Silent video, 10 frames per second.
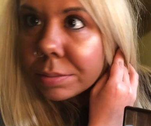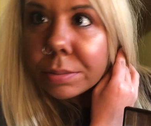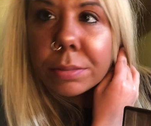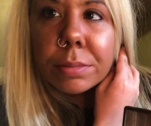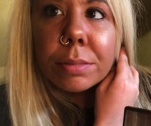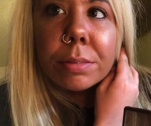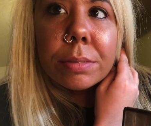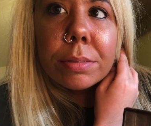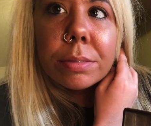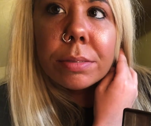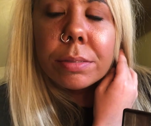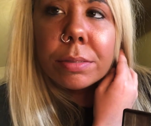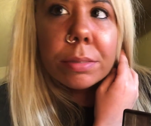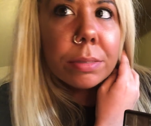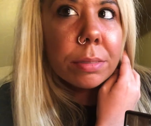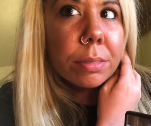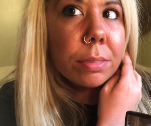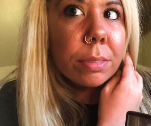(no one is talking)